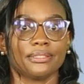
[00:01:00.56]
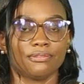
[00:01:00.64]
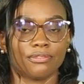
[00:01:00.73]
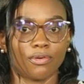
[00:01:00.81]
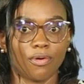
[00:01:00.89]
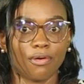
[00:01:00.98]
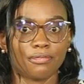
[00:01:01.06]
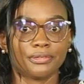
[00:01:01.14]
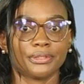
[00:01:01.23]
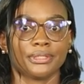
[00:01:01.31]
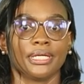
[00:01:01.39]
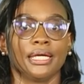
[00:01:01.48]

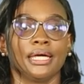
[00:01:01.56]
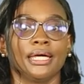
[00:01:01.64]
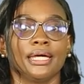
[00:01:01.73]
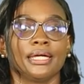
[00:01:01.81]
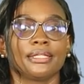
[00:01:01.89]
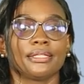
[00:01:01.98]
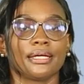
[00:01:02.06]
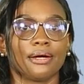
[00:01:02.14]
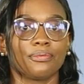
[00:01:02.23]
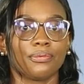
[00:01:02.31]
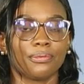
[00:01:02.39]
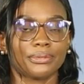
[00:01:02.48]
involved,
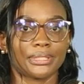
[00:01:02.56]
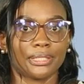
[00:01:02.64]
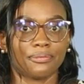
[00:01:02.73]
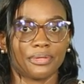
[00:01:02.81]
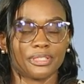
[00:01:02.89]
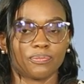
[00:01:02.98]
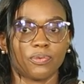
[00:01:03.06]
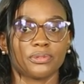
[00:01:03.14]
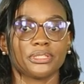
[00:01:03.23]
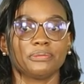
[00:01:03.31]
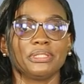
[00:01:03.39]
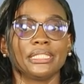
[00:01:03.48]
their roles and
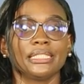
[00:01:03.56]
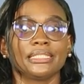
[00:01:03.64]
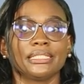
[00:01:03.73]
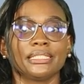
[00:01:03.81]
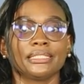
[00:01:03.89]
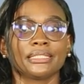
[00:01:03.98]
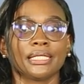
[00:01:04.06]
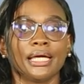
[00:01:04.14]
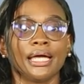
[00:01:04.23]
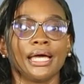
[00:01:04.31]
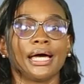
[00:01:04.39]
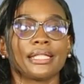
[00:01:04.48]
responsibilities,
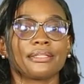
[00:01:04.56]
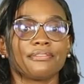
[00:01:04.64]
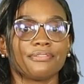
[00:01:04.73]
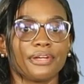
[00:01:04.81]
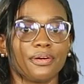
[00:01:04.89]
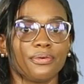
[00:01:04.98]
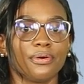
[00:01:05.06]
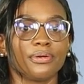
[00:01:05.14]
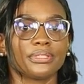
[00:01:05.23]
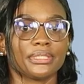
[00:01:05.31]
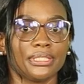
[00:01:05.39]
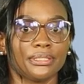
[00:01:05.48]
and the
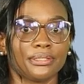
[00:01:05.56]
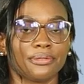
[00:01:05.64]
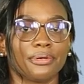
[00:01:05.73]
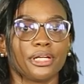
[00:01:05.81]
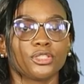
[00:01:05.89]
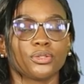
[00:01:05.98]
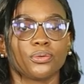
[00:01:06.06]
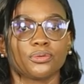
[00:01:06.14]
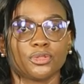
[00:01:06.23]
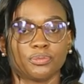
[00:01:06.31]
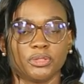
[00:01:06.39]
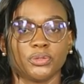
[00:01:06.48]
various
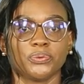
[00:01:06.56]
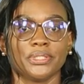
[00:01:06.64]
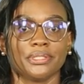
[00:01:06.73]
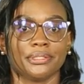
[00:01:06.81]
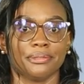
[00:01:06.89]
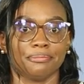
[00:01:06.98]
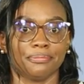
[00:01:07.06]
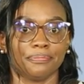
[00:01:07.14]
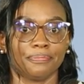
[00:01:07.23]
interactions between them.